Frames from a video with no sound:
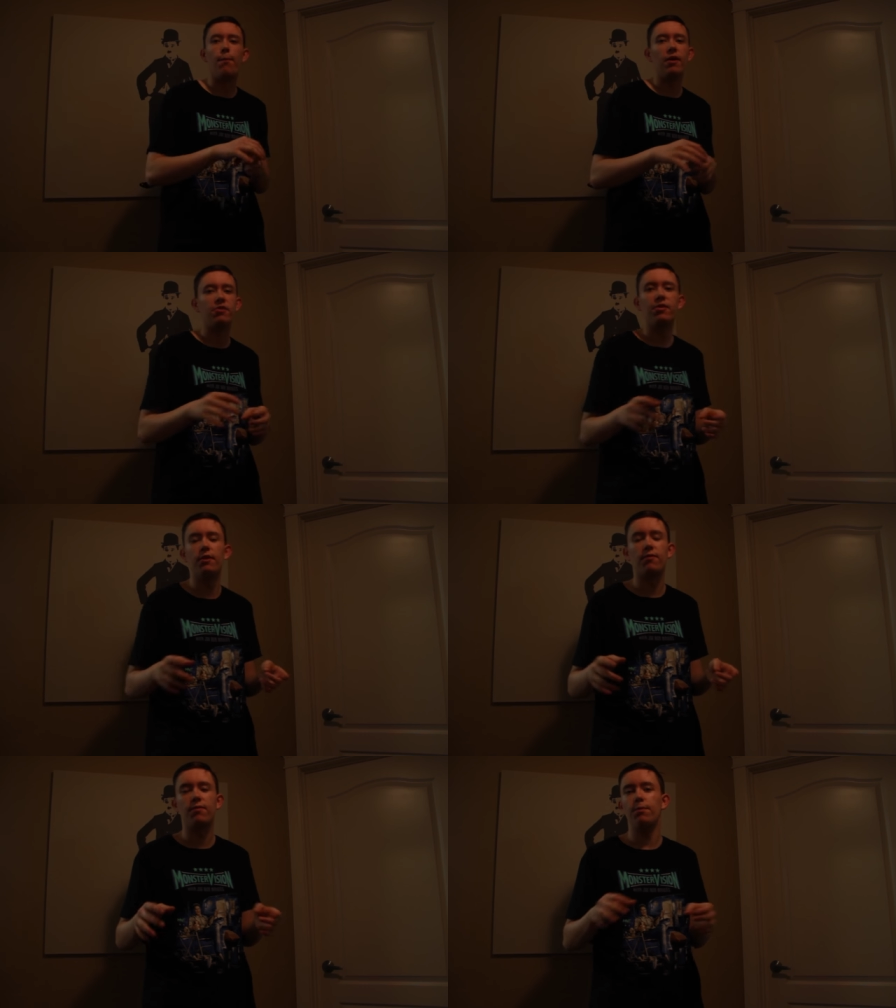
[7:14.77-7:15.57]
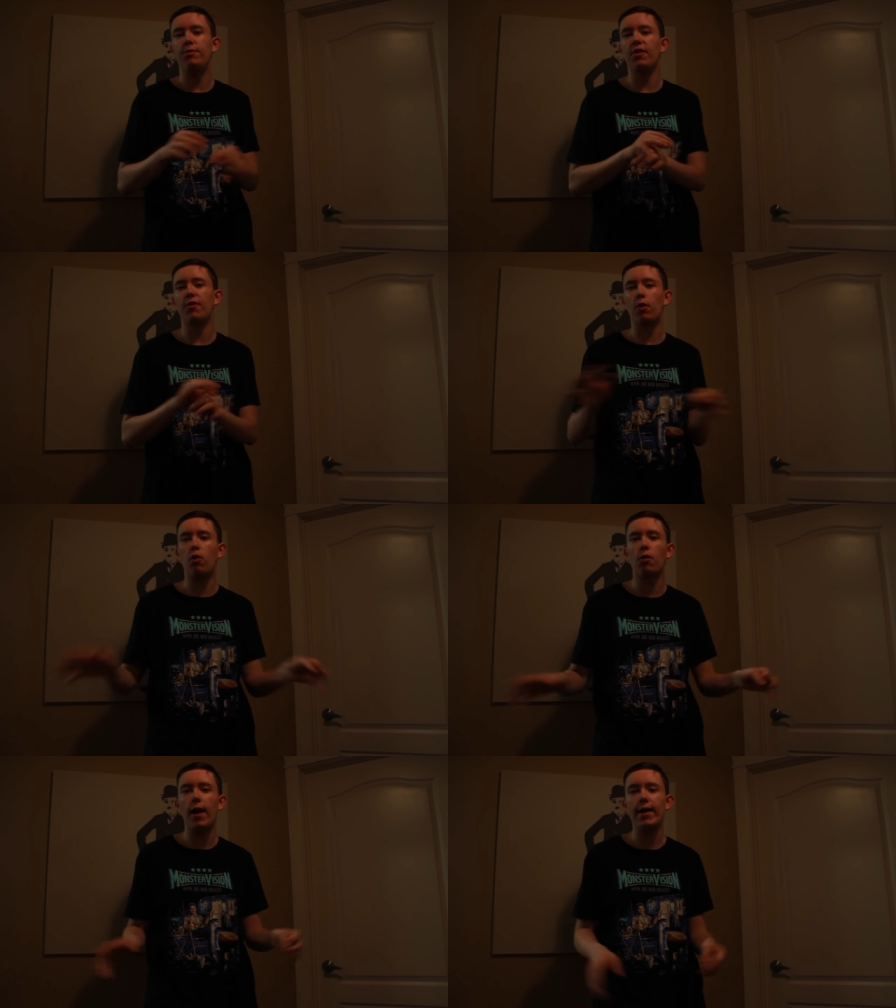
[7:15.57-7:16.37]
a bunch of different
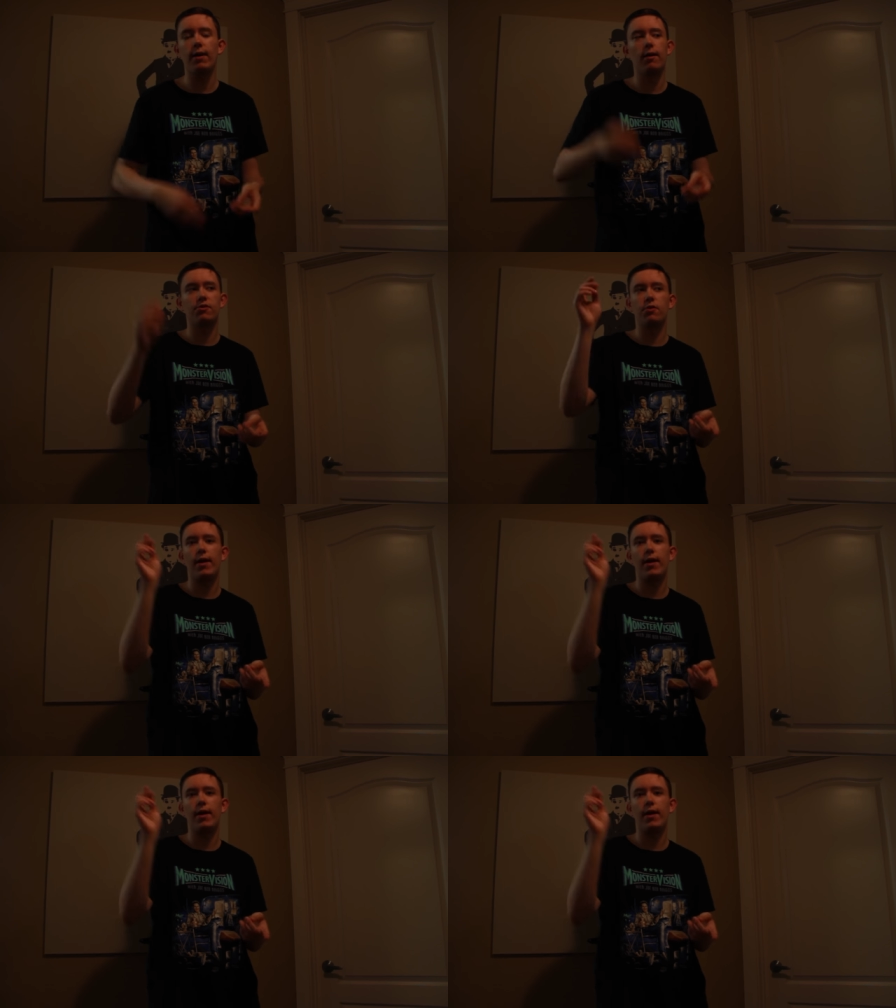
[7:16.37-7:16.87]
horror icons.